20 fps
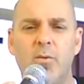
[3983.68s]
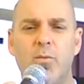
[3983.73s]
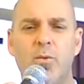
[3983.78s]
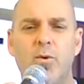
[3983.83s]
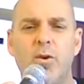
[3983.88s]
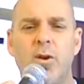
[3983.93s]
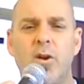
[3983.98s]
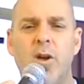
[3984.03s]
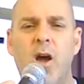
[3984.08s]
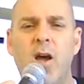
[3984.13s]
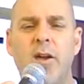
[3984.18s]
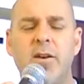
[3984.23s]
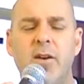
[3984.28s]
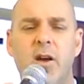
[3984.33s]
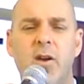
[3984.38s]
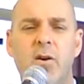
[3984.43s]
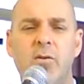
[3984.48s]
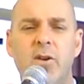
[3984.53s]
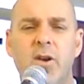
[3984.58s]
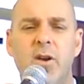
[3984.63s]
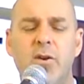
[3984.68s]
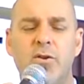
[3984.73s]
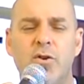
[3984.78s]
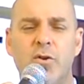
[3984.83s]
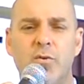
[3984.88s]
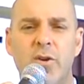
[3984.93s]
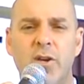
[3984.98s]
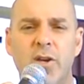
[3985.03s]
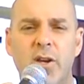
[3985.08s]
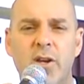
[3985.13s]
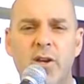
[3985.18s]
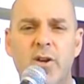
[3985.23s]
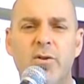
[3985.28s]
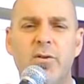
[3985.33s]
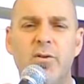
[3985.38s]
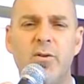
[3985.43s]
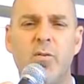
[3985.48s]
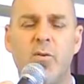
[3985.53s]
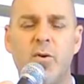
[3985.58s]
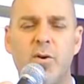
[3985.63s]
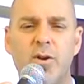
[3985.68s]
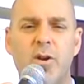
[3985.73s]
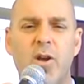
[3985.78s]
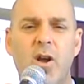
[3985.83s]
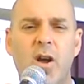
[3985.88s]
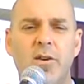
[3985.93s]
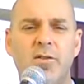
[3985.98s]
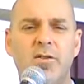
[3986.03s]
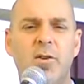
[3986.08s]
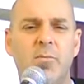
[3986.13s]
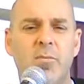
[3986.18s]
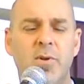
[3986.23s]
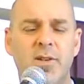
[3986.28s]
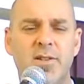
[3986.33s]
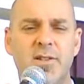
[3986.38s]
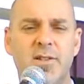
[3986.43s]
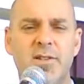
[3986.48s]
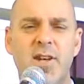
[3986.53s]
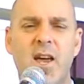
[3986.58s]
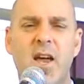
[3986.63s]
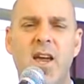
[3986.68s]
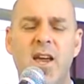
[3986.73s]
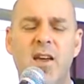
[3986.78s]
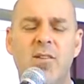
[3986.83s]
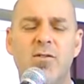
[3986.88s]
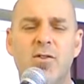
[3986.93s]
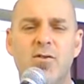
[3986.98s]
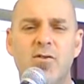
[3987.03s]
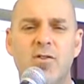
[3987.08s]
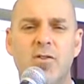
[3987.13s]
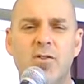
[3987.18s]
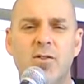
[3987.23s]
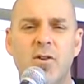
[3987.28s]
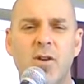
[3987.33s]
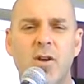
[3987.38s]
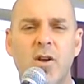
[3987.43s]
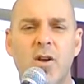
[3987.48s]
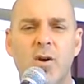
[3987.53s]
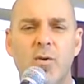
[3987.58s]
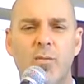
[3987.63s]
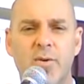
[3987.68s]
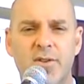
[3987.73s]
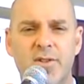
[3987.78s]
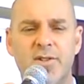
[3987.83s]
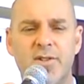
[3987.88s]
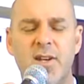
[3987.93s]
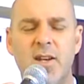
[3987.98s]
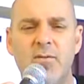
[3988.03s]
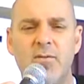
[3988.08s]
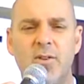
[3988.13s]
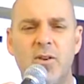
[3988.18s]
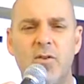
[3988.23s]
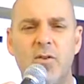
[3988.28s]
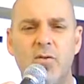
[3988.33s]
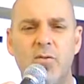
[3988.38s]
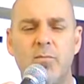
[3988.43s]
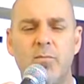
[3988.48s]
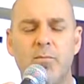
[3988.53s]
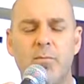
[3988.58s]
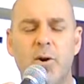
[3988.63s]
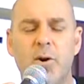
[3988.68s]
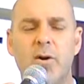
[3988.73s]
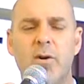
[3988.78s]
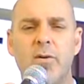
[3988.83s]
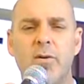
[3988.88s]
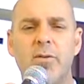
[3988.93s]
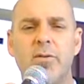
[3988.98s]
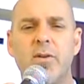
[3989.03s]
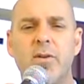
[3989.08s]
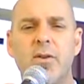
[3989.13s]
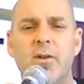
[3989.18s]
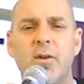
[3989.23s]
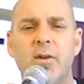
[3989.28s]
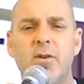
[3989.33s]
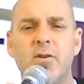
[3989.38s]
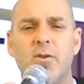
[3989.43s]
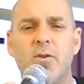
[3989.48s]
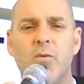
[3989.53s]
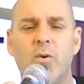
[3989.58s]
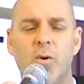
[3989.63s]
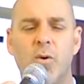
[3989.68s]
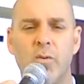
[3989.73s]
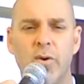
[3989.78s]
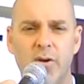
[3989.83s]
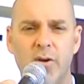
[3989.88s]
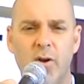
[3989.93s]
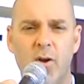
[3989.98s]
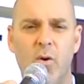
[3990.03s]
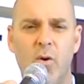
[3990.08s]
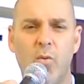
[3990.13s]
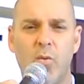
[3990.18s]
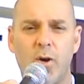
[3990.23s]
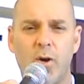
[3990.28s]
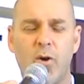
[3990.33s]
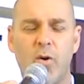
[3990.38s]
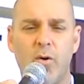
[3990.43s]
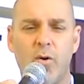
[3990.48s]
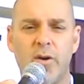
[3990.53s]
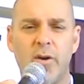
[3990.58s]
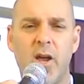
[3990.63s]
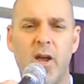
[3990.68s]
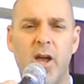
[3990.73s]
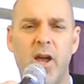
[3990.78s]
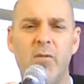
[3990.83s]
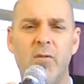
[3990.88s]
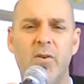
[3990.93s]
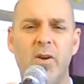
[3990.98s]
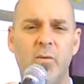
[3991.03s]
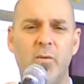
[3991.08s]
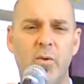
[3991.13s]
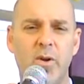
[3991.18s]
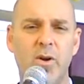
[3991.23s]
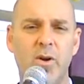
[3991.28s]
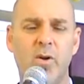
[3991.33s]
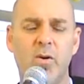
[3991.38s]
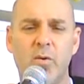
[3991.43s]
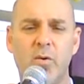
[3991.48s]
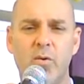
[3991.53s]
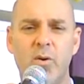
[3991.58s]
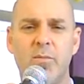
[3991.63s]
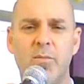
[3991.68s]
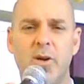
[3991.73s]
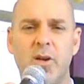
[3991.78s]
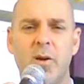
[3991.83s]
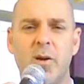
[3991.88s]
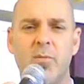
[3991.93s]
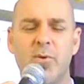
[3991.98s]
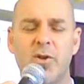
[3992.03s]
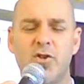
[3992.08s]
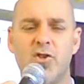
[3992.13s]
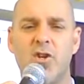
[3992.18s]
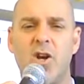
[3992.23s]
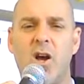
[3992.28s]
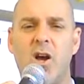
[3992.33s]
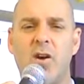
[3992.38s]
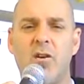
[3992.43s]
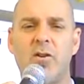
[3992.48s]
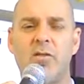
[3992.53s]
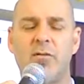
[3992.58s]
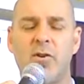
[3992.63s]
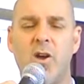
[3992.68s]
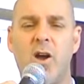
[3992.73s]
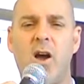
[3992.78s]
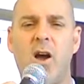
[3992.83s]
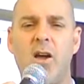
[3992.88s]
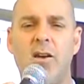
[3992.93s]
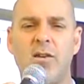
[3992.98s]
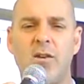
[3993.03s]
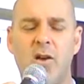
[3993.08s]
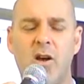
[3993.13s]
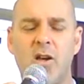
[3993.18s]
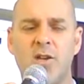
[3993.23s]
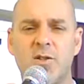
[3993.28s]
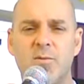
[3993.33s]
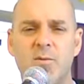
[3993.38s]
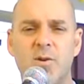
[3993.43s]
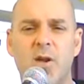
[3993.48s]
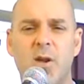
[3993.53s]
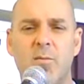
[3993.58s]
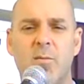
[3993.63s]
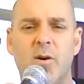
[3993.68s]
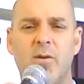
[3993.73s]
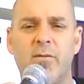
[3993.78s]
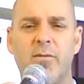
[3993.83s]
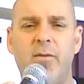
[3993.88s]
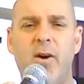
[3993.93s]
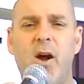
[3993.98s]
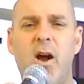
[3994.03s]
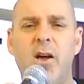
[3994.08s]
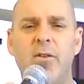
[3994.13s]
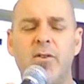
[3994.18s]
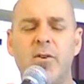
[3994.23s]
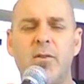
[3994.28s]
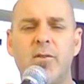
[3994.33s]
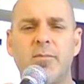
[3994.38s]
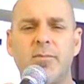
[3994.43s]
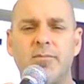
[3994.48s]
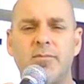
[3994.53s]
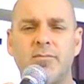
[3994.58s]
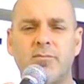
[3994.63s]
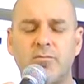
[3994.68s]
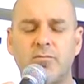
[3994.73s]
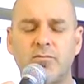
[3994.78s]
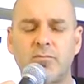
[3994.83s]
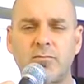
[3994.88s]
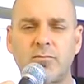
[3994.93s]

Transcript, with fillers: by the Word of God. Not only do we hear the Word of God to be saved or to receive the new birth to where we know we're going to heaven and we know that we become a child of God and God's become our Father,